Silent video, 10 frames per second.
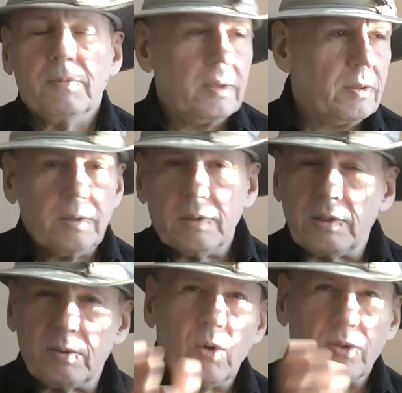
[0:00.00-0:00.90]

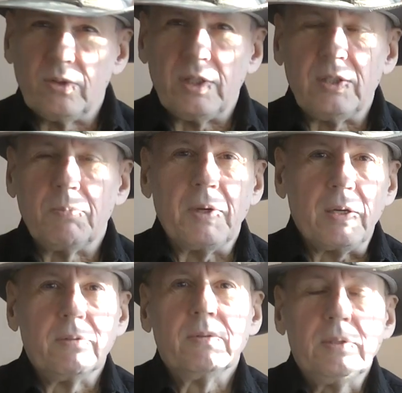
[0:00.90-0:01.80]
It wants to
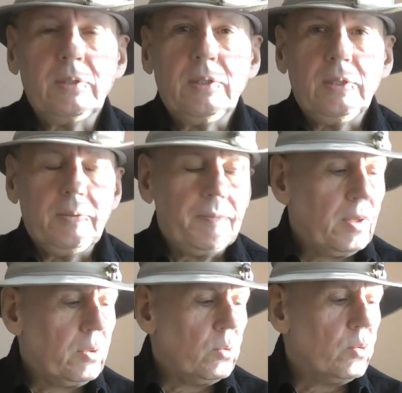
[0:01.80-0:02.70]
disappear.
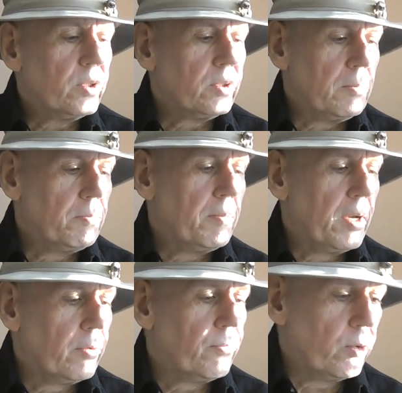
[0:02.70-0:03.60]
You use a simple
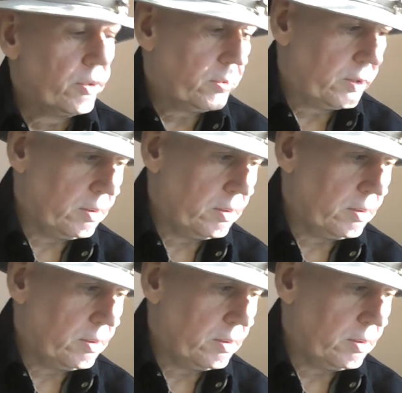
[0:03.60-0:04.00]
metaphor in